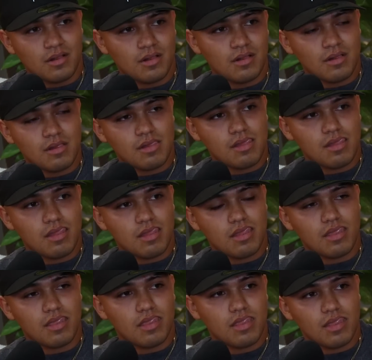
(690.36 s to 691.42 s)

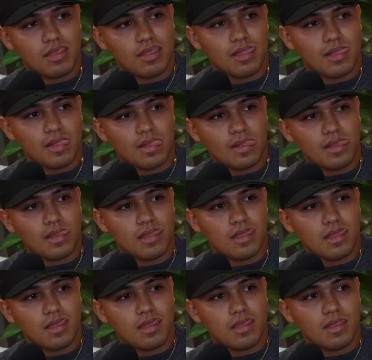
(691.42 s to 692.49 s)

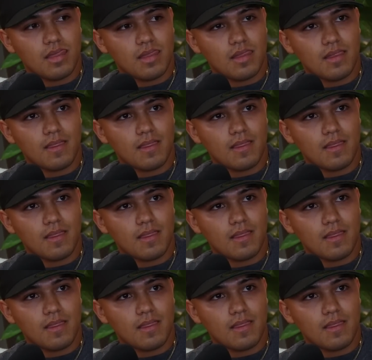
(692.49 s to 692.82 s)
This person isn't speaking.